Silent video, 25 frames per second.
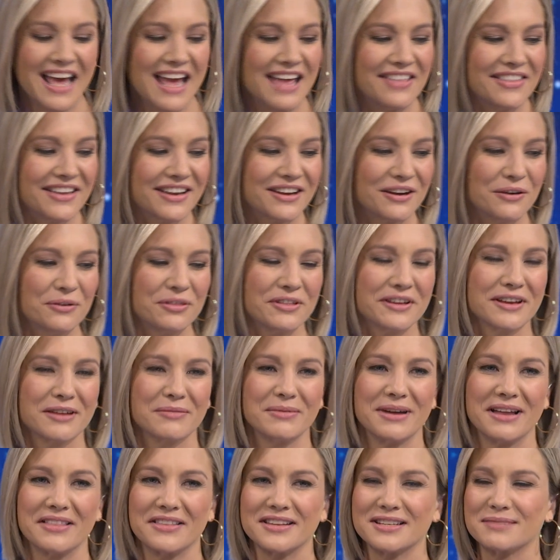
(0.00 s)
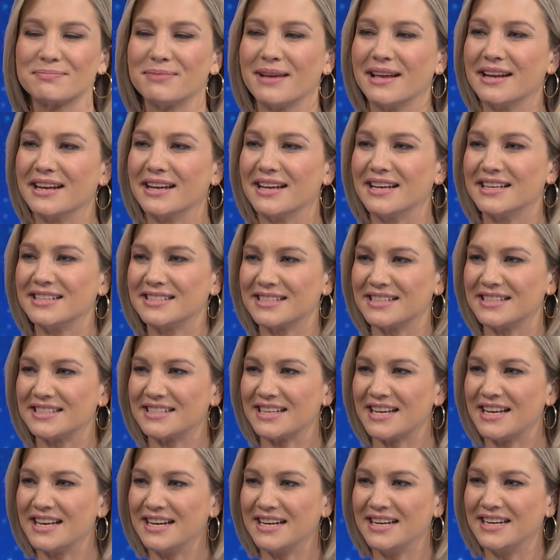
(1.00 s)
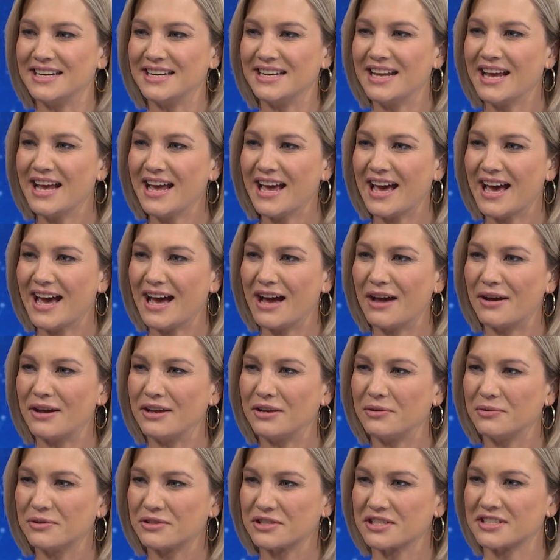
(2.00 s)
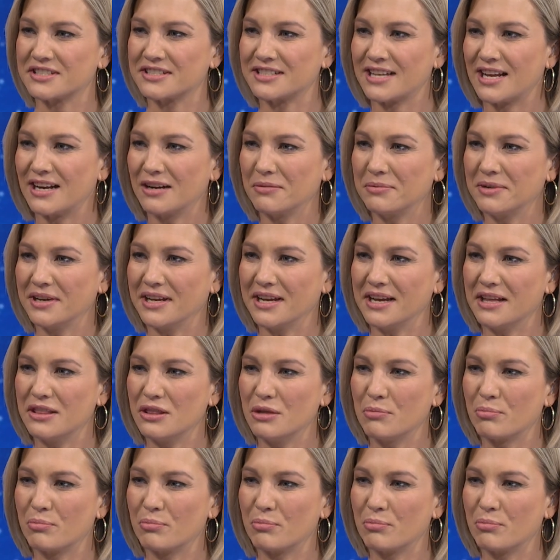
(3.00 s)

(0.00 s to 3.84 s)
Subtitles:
and the cool thing about this planet is it's in, you were just telling me in the